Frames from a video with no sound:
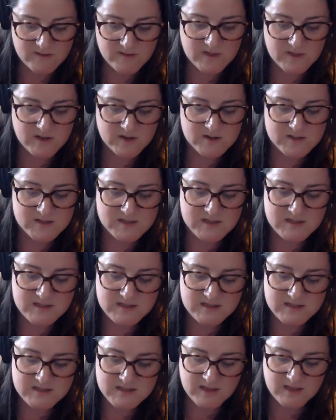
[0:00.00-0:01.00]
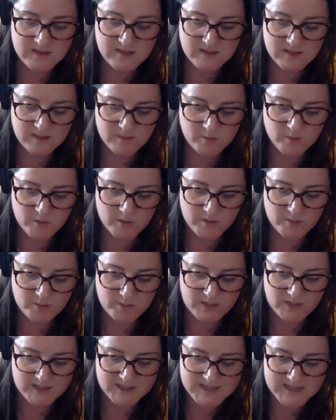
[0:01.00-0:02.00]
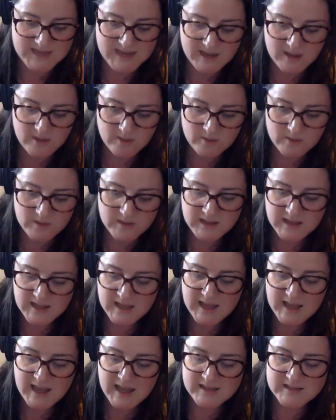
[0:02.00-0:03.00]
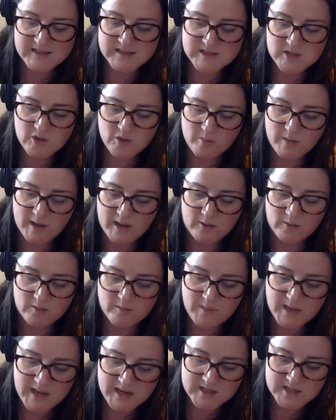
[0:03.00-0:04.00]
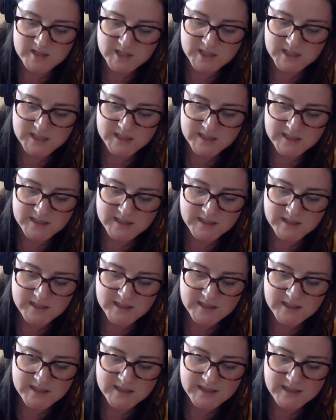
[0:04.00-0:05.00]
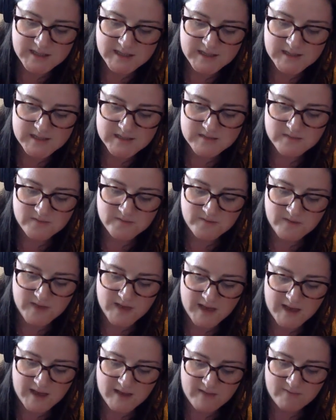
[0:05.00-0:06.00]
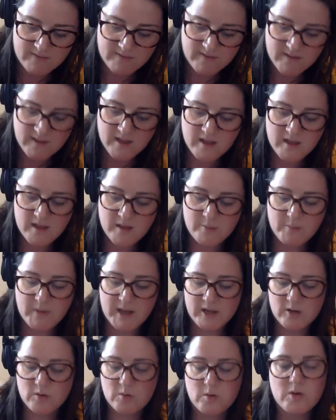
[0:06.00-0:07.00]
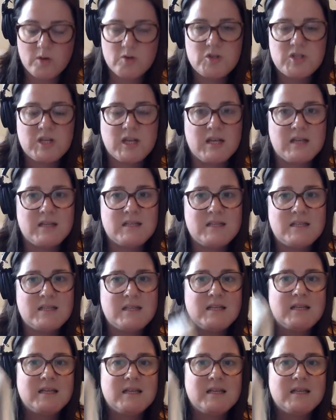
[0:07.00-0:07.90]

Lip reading: There's nothing more to bring down, and so my remainder is 5. My quotient